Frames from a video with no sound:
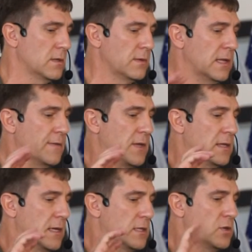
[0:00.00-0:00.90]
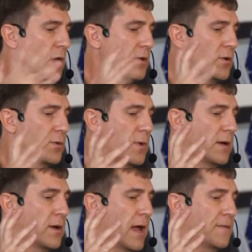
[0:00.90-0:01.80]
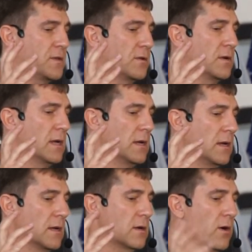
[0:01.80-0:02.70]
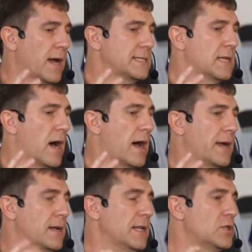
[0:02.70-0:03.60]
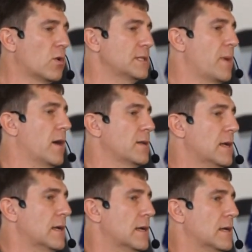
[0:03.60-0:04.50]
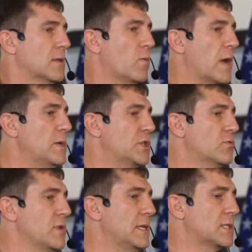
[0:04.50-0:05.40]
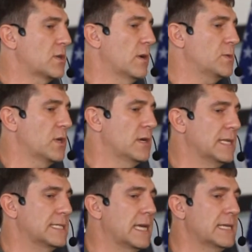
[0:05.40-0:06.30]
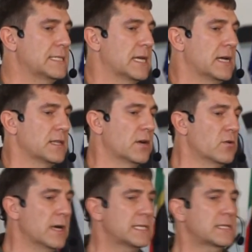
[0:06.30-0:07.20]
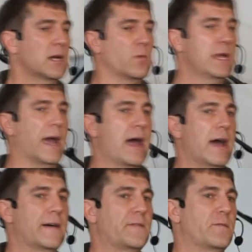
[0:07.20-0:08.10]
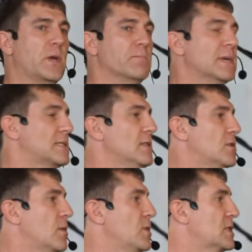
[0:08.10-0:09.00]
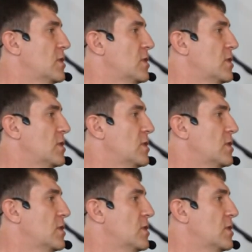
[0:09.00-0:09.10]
lived in the 200 or 300 after Christ died, and he talks about the way we should read Scripture, and he says the risk that we have if we misinterpret